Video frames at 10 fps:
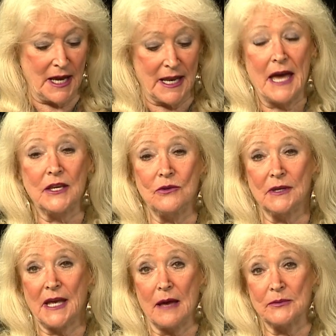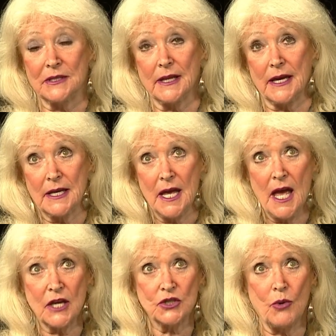And how do you encapsulate
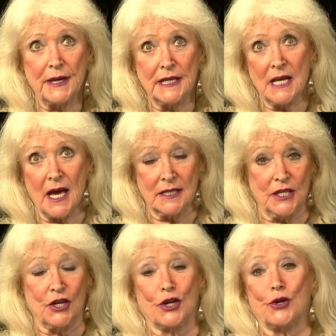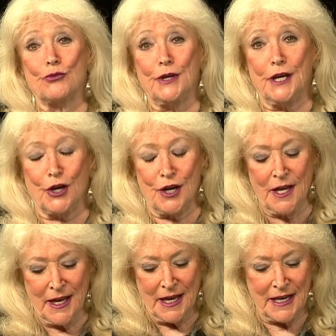a 29-year career
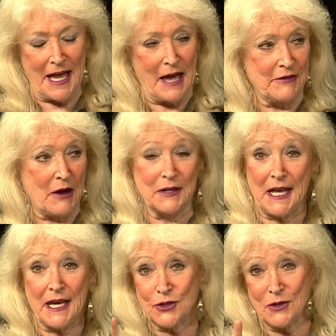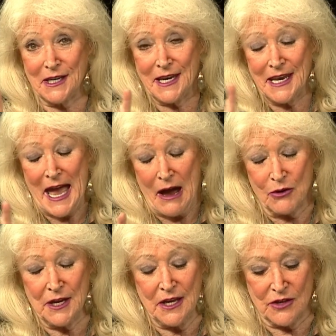in a half hour? Can't do it in an
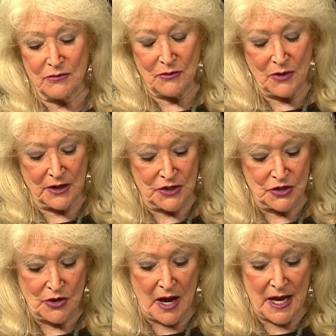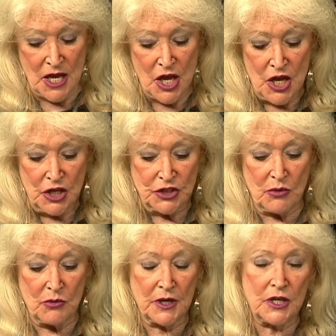hour either, but we're going to try. So
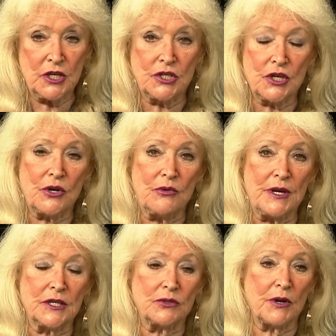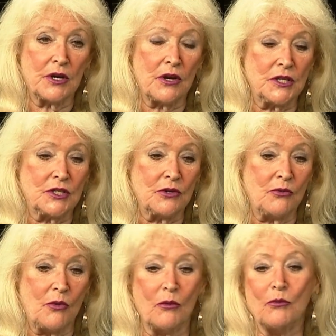what we're going to do is we're going to,
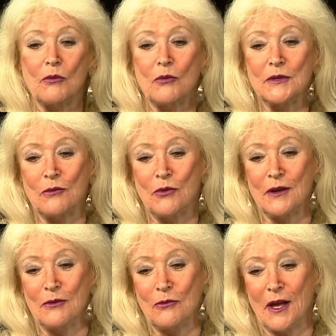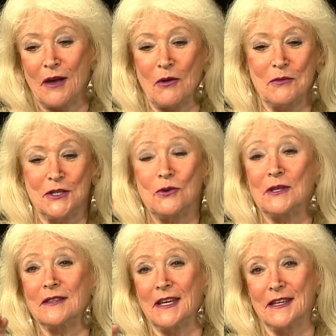what we
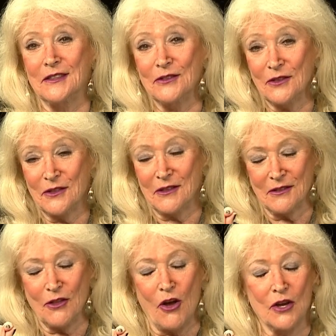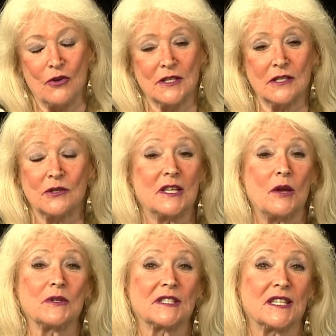do in law courts, as we say,
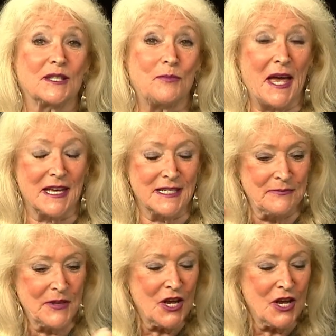we'll suspend.